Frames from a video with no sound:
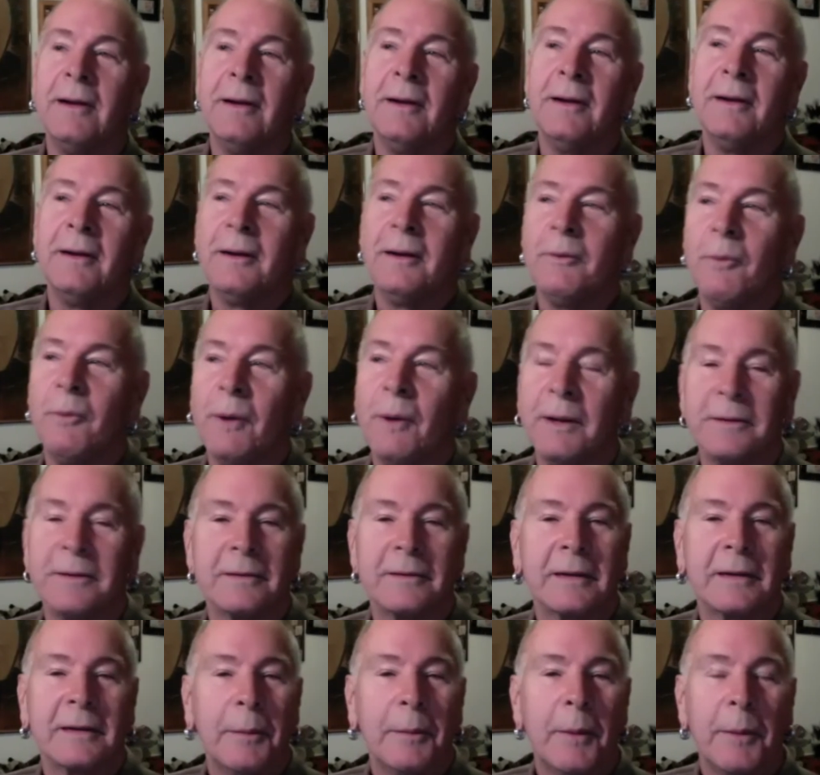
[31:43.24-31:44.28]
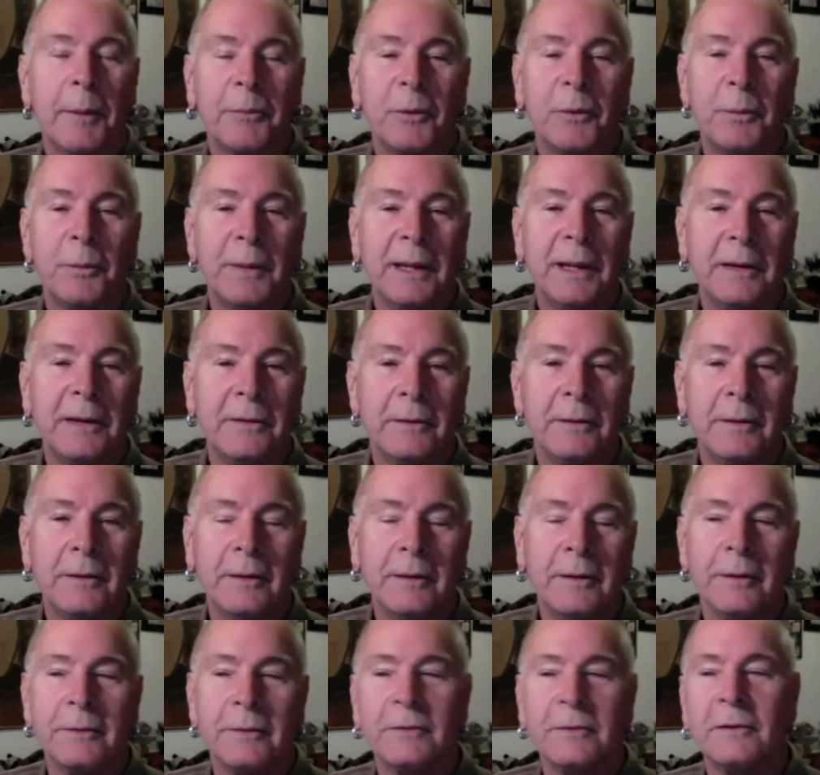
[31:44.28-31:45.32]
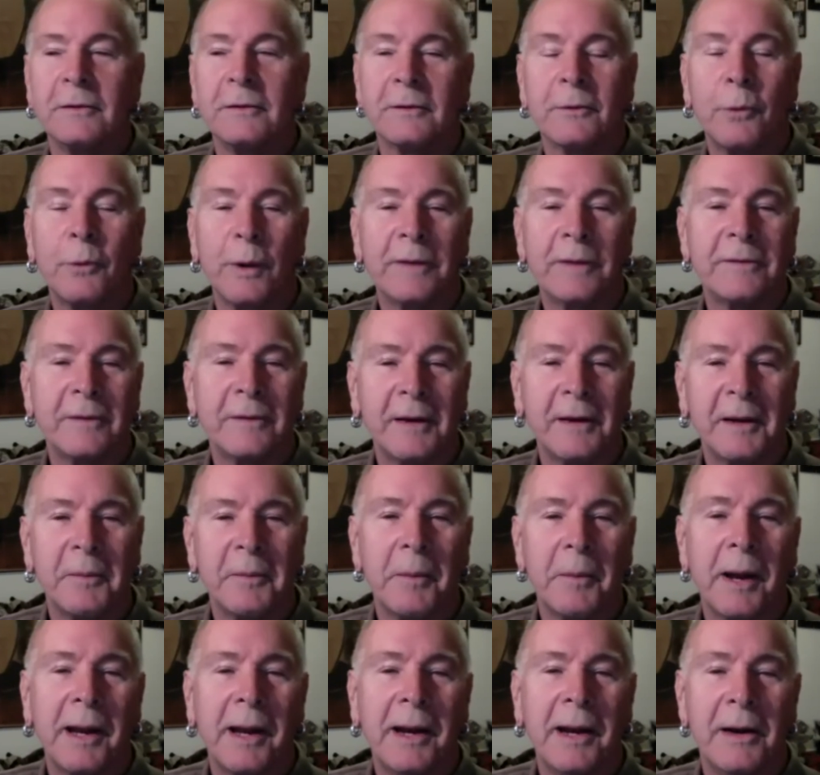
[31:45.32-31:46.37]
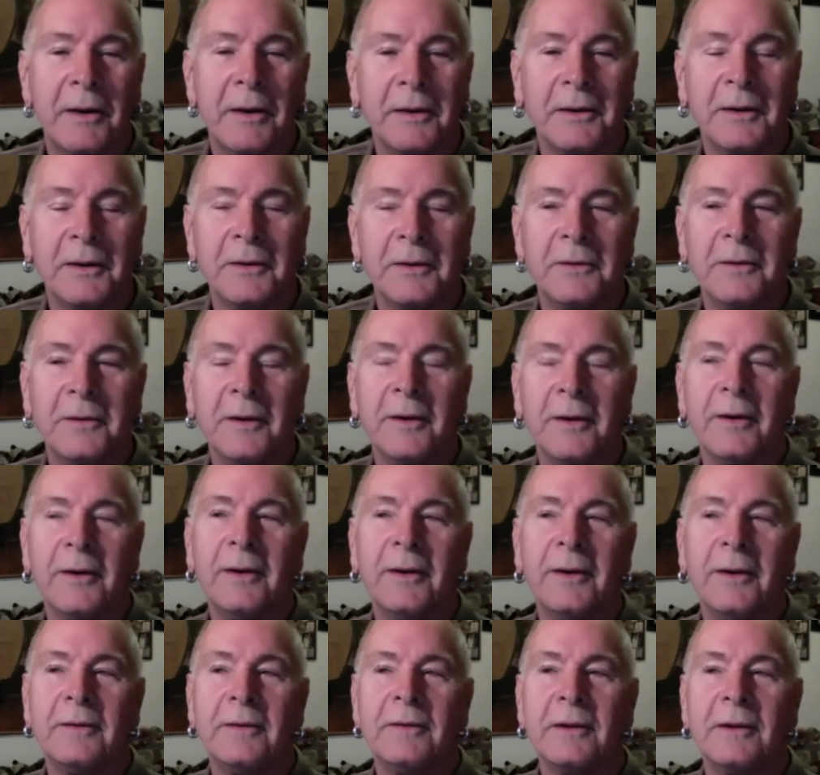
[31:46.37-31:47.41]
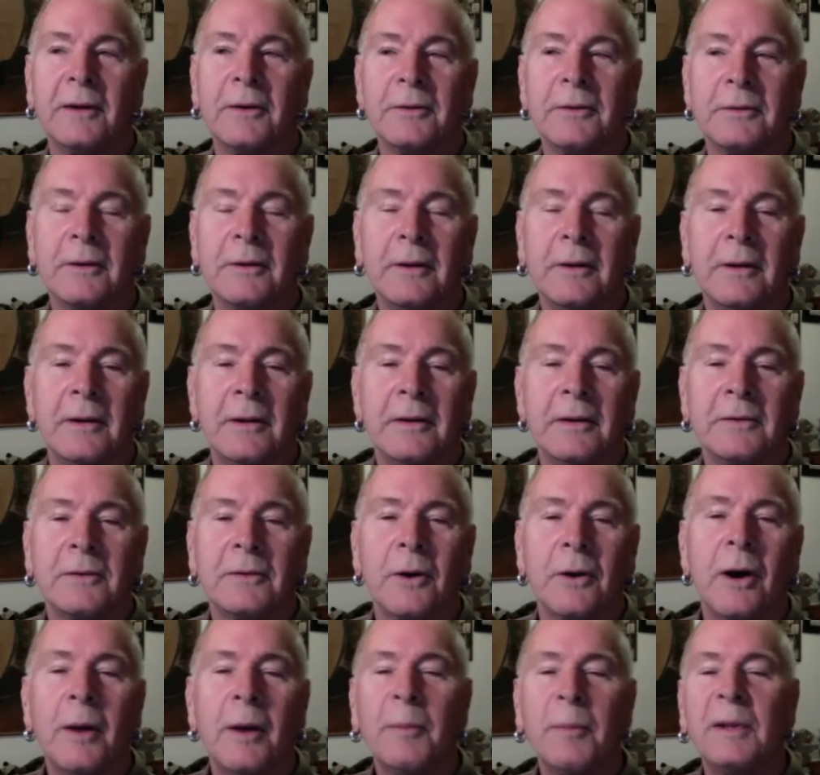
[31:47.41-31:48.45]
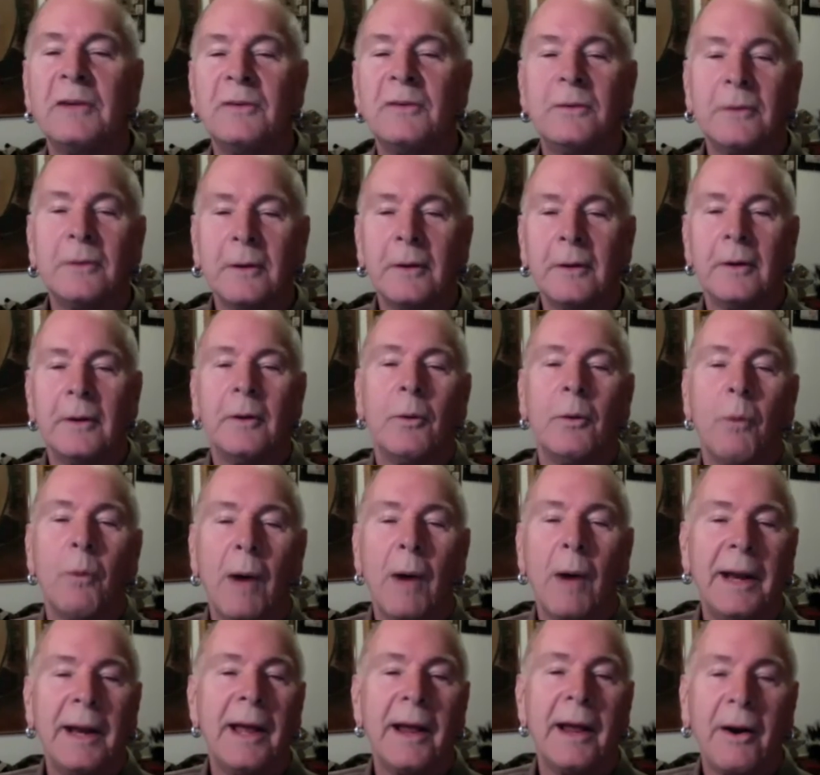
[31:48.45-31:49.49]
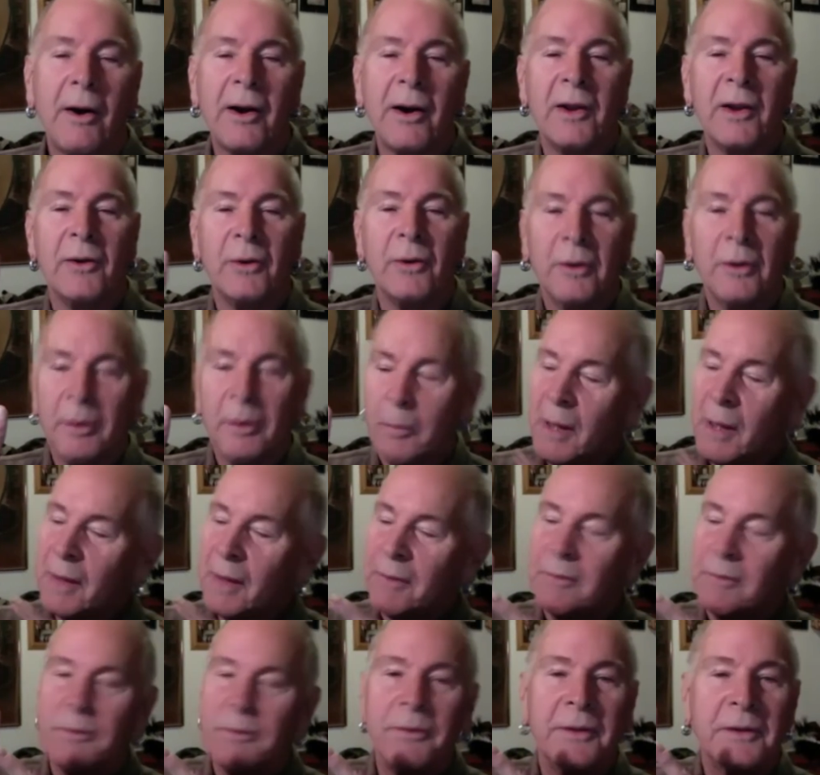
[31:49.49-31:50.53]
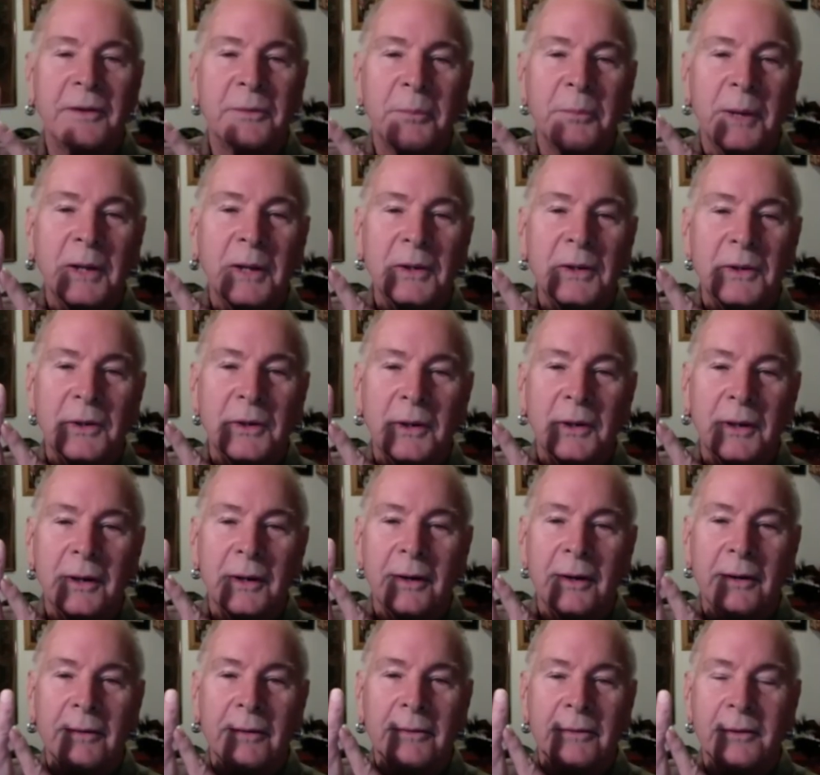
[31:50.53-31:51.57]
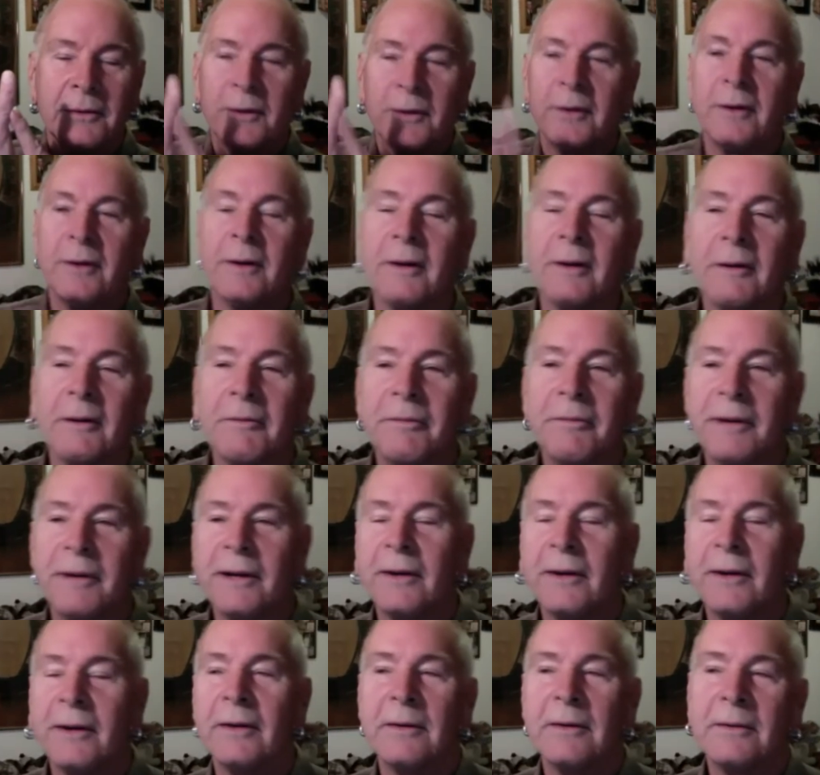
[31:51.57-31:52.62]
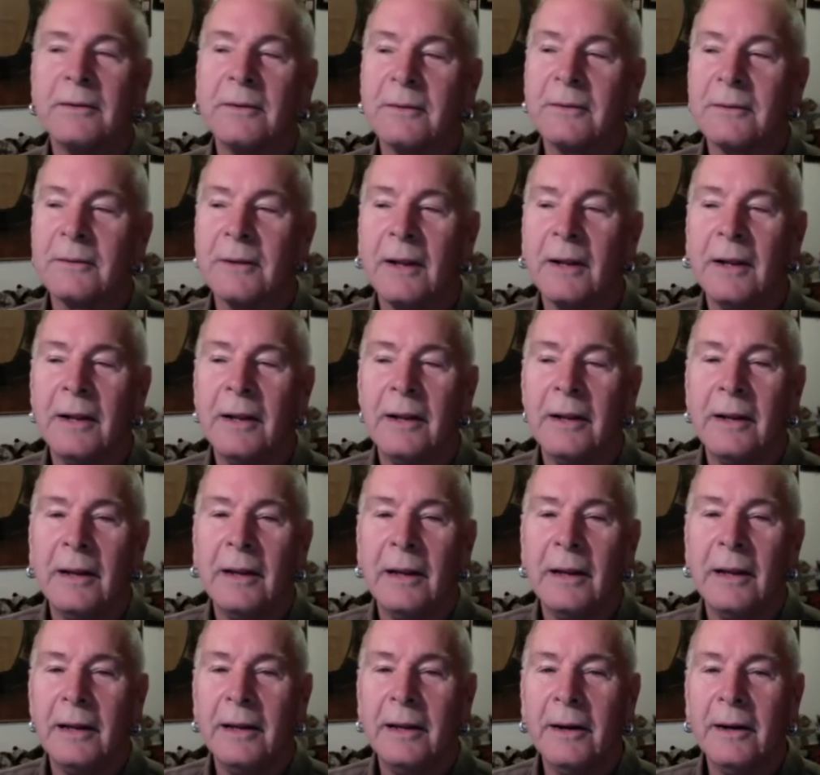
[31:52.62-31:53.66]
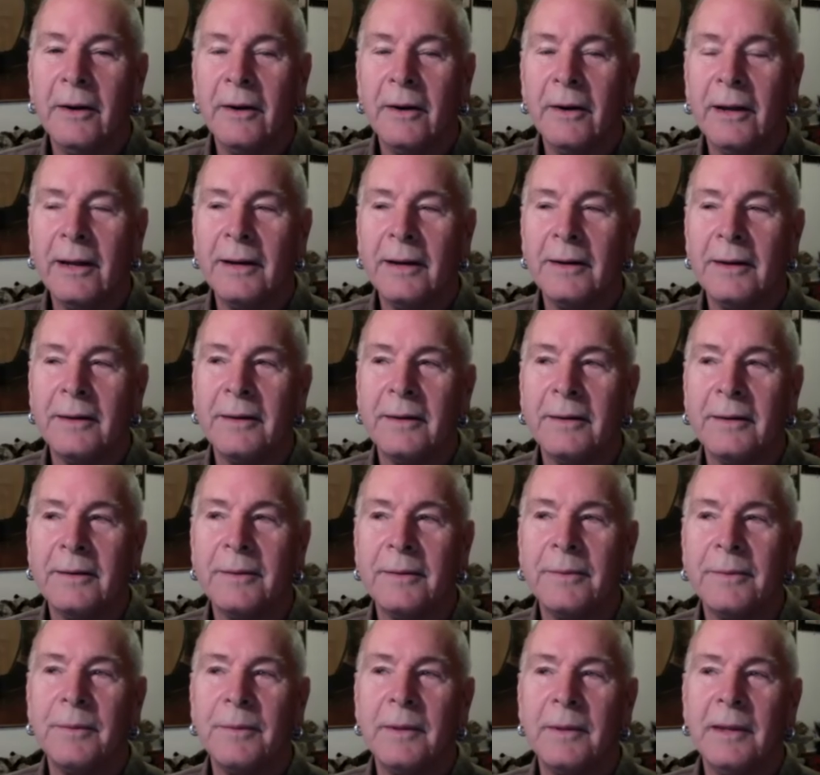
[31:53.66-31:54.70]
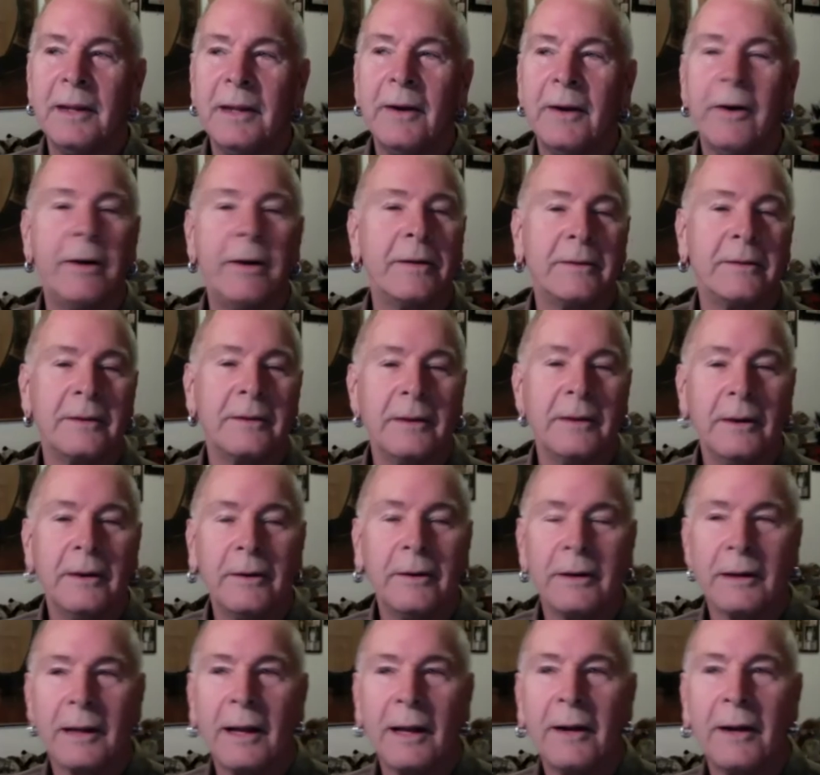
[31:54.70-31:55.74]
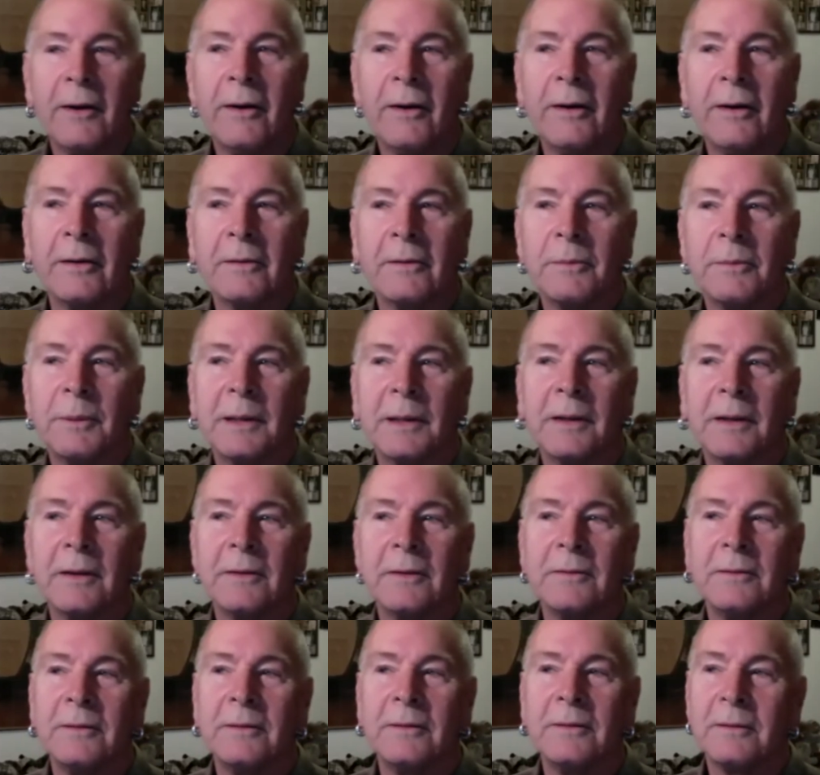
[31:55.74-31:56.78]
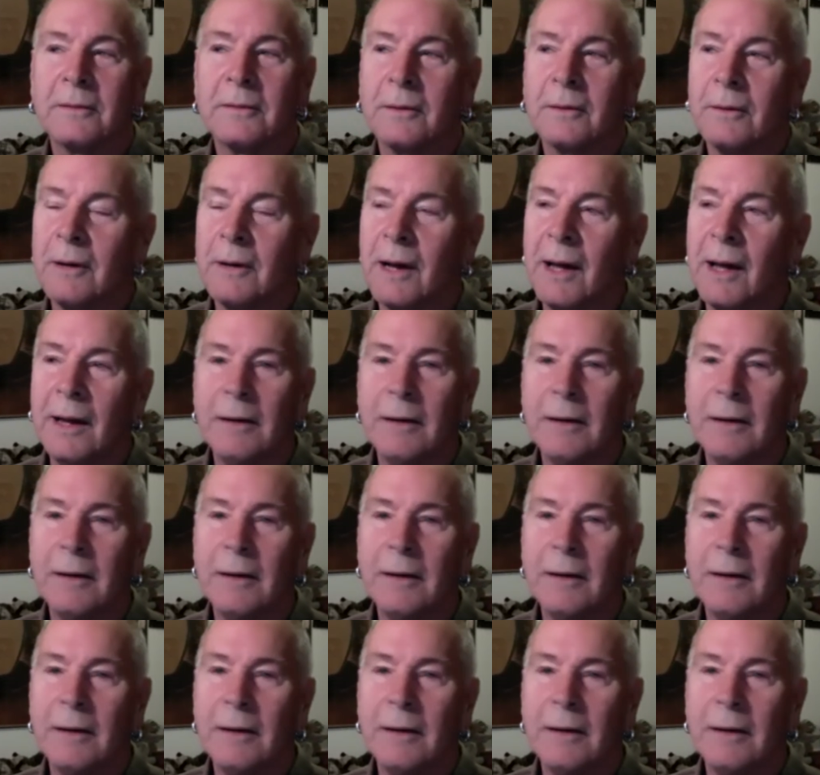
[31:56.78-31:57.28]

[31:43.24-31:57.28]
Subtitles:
once come up to me, and she's questioning my heritage, and she goes, so how much Wyandotte are you? About this much, showing her little finger, and it's just, and it hurts, it kind of hurts, because you just go, I